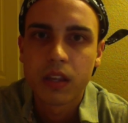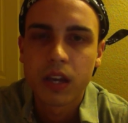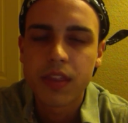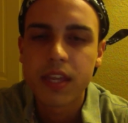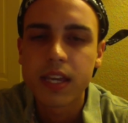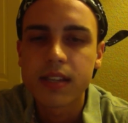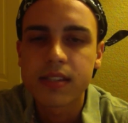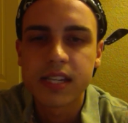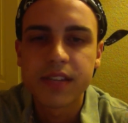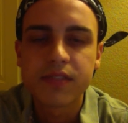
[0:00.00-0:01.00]
I think it's
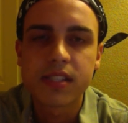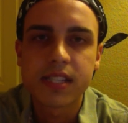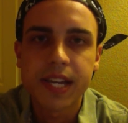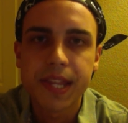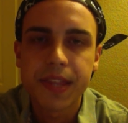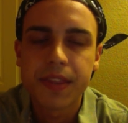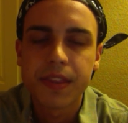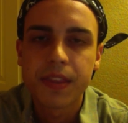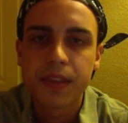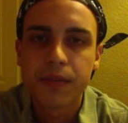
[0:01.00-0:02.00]
safe to say
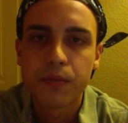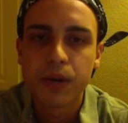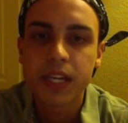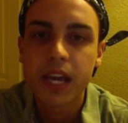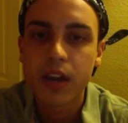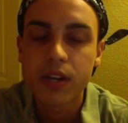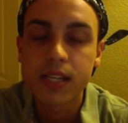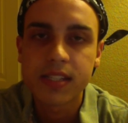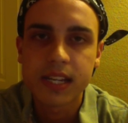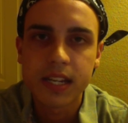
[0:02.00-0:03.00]
what Carrie
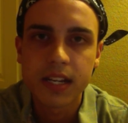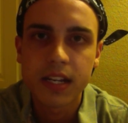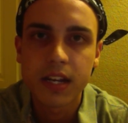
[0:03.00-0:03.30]
stated